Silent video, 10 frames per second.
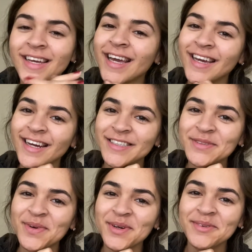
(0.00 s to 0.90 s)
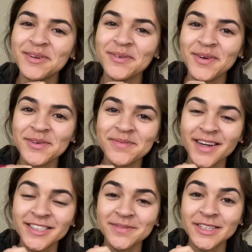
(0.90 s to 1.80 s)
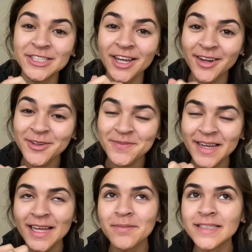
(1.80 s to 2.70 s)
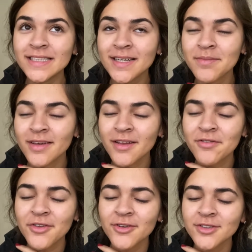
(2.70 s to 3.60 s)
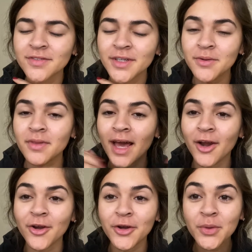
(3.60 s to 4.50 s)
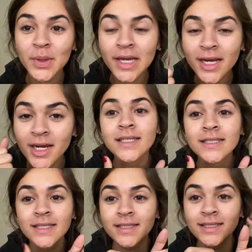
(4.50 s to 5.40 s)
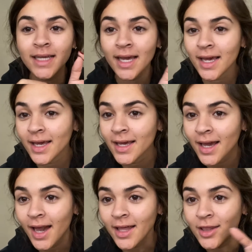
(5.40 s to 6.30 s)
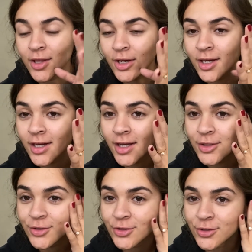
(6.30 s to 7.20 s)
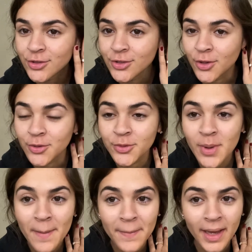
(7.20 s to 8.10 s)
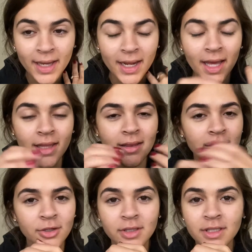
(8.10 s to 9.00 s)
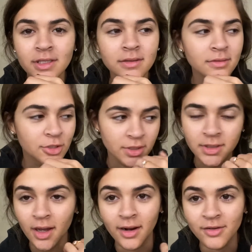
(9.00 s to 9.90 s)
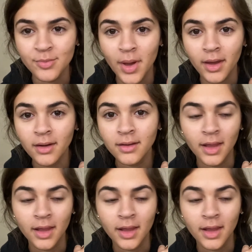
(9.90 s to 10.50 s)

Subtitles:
Hey guys, welcome back to my channel. My name is Camilla for those of you that are new here. Today I look so bad. I literally just got out of bed.